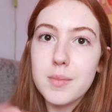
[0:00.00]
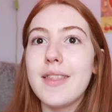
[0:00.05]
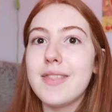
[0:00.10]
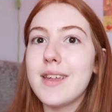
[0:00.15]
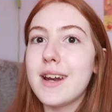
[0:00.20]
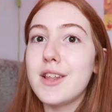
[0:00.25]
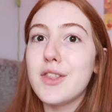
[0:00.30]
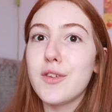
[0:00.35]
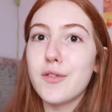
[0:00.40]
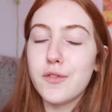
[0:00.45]
and
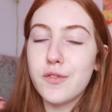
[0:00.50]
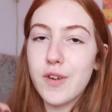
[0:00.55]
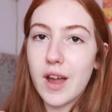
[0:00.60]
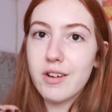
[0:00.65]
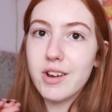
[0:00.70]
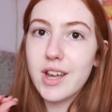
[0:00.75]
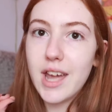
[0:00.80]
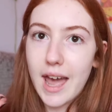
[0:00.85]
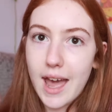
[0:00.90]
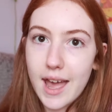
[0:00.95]
then in the
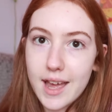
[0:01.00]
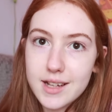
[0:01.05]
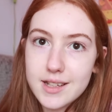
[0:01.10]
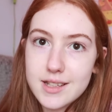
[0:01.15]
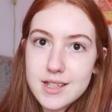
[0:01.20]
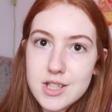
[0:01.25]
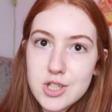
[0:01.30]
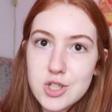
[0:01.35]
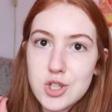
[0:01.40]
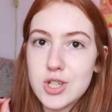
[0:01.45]
very
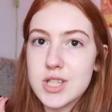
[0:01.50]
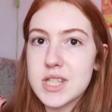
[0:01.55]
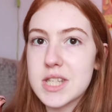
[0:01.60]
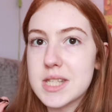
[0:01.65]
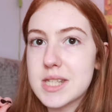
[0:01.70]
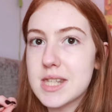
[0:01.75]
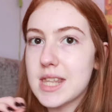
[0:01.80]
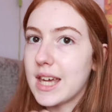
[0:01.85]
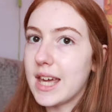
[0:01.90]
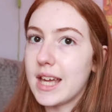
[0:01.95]
end, just
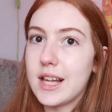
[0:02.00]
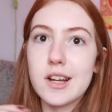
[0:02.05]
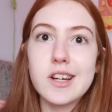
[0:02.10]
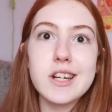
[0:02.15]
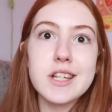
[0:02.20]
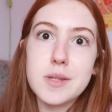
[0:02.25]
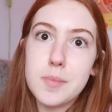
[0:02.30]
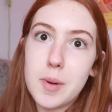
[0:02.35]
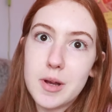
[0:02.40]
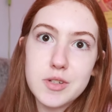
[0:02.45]
as the killer
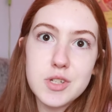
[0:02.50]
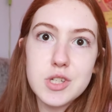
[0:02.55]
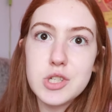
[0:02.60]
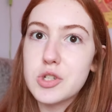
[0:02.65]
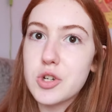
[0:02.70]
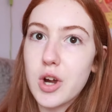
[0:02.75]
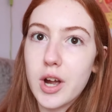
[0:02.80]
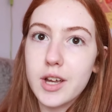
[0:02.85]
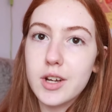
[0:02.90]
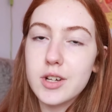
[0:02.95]
is about to
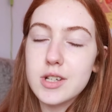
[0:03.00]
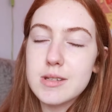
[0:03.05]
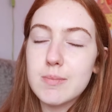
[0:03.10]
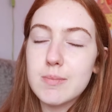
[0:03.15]
strike or